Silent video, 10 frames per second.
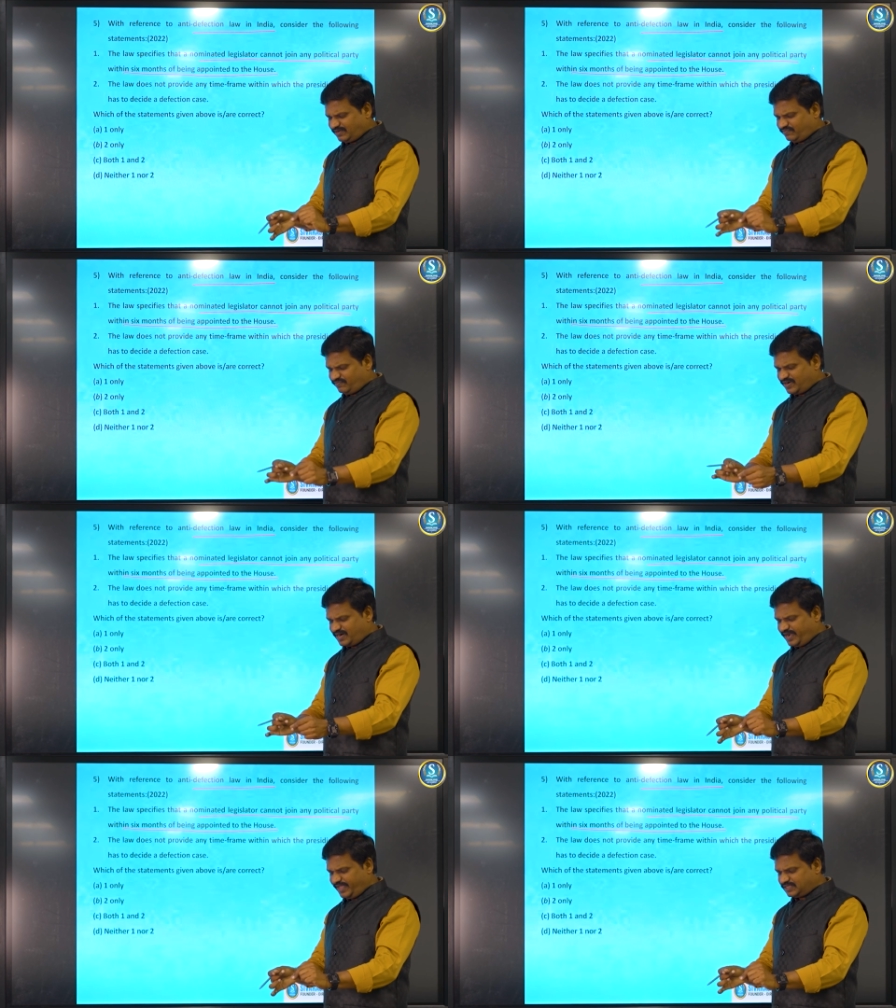
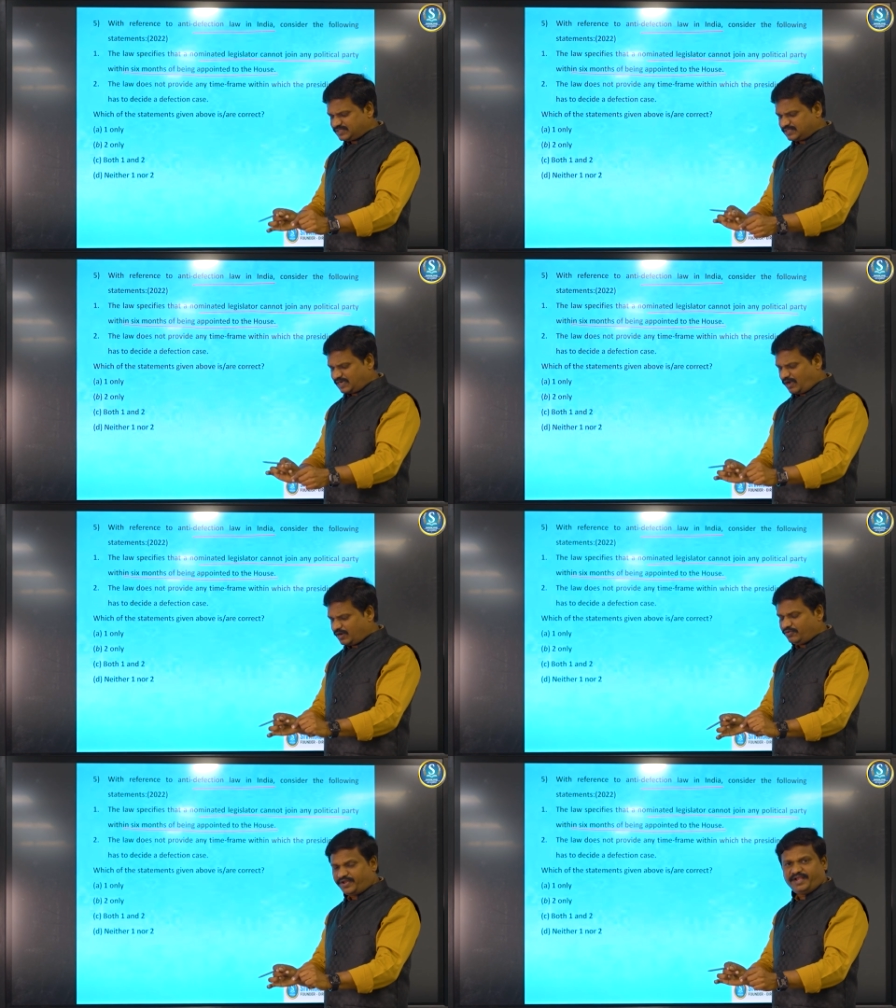wordings are
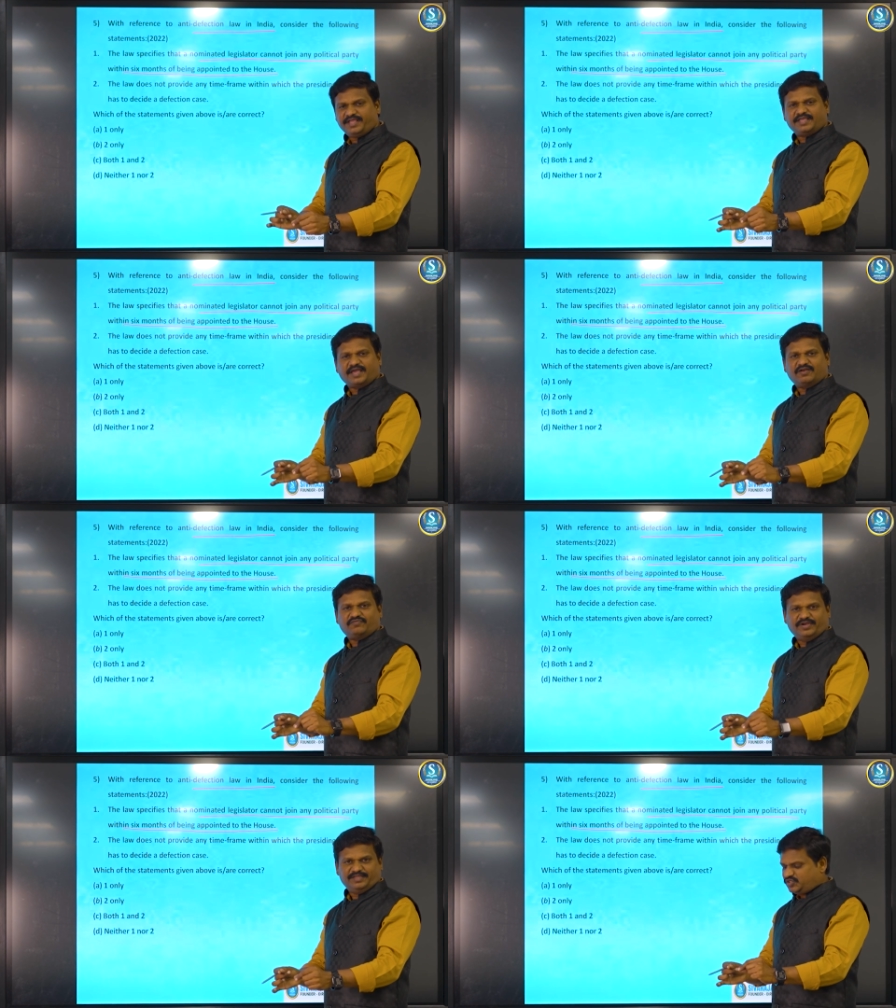you reading carefully.